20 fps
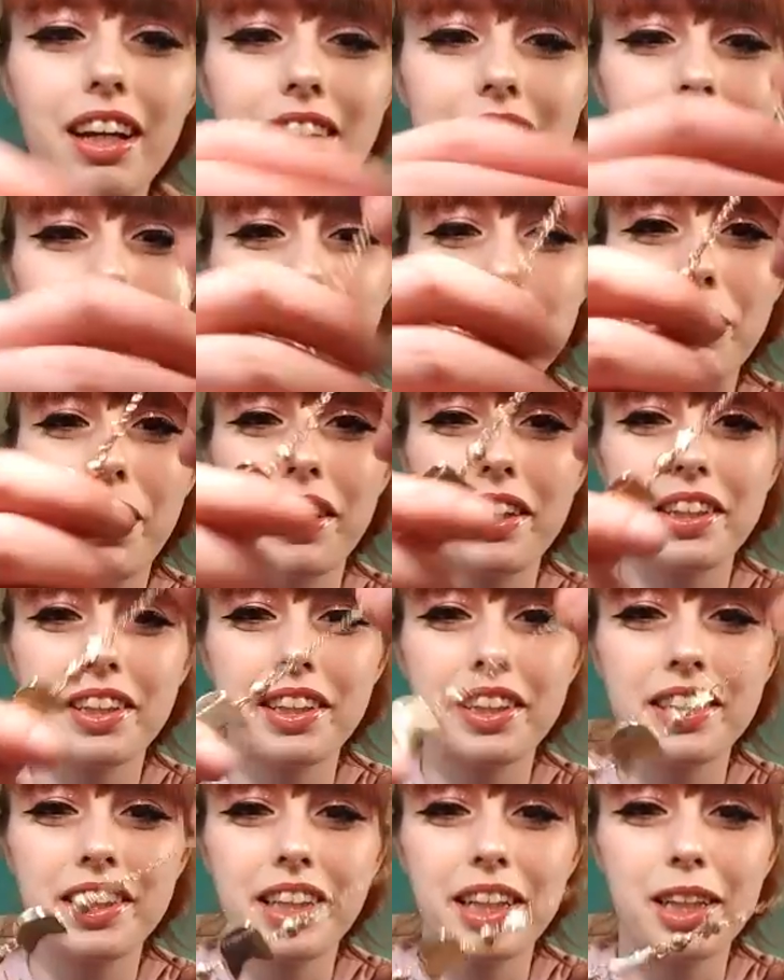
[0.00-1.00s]
some
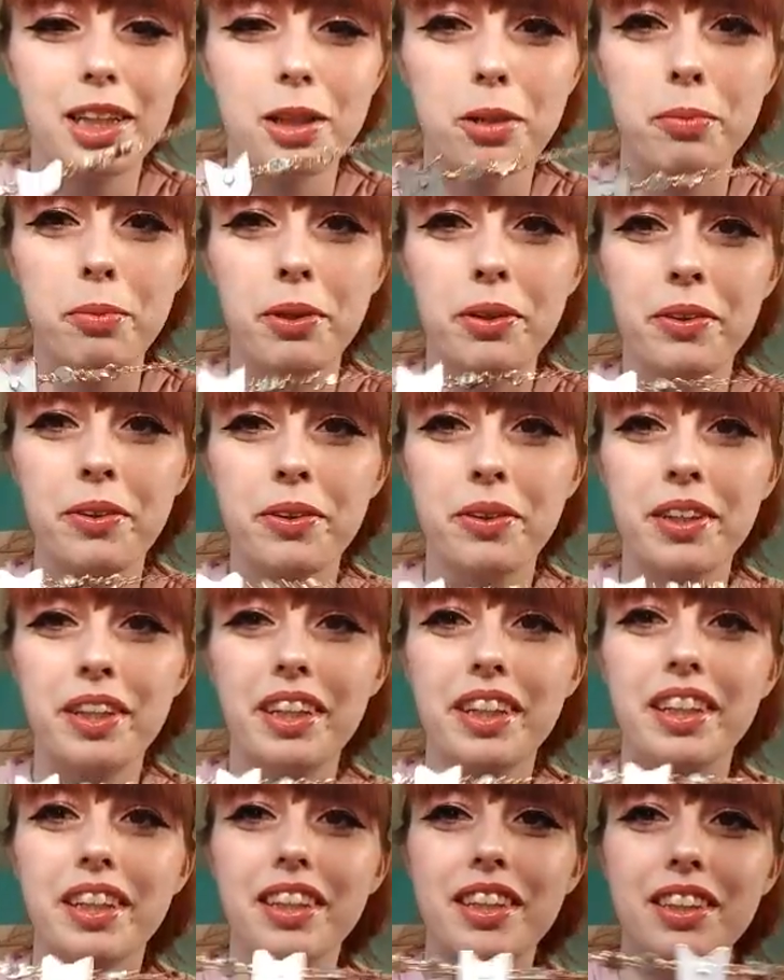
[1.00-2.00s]
other Sailor Moon